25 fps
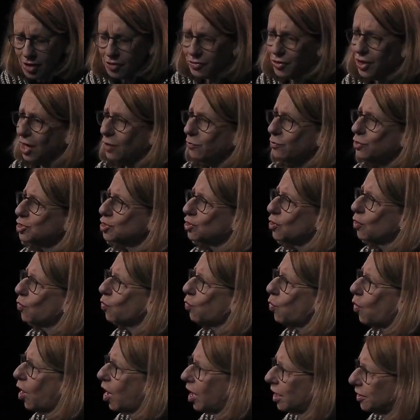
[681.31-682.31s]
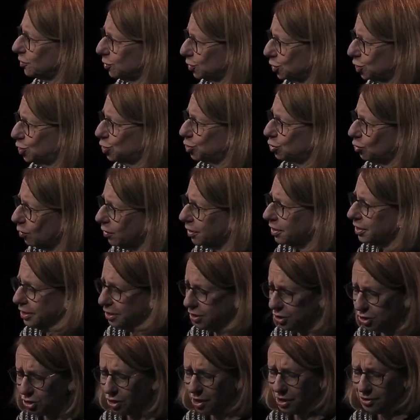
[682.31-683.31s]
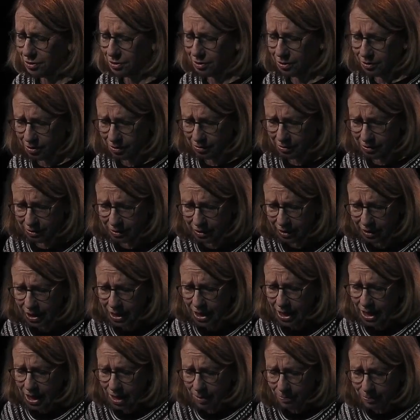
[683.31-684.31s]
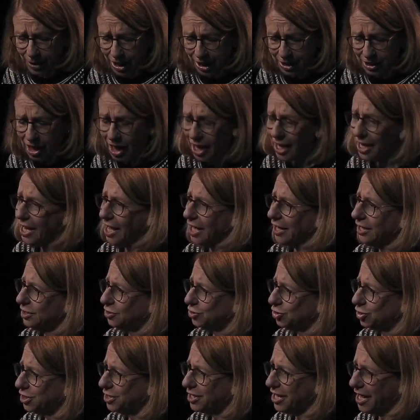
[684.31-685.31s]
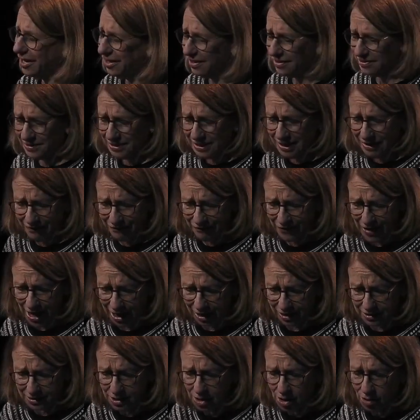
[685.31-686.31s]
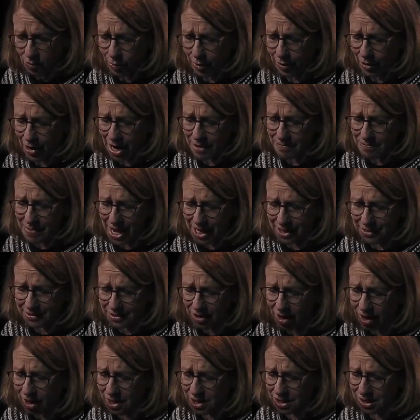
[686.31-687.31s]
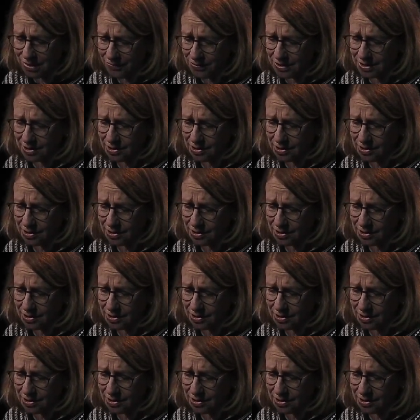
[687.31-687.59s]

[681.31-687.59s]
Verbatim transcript: There was a water shortage on Earth, but I had a genetic defect where I made tons of